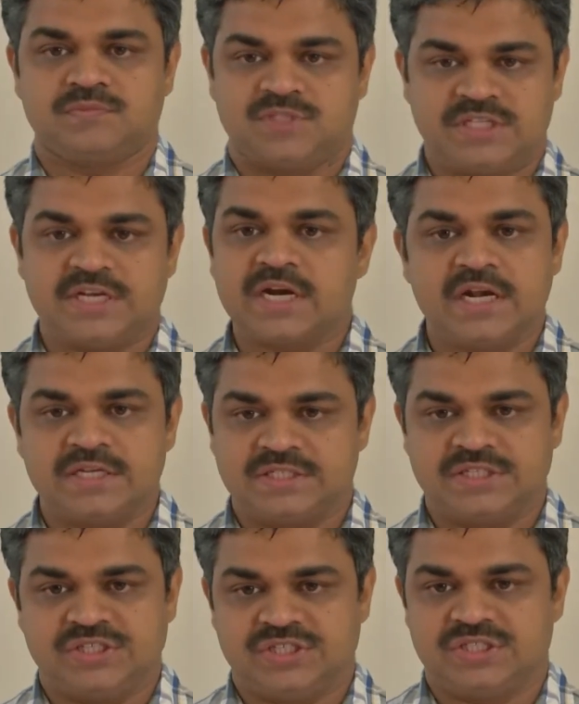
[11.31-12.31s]

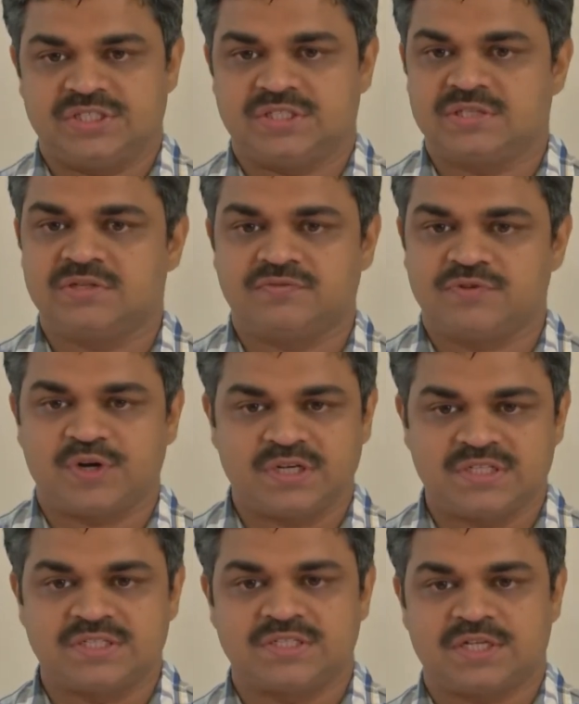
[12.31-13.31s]
generalizations, for instance,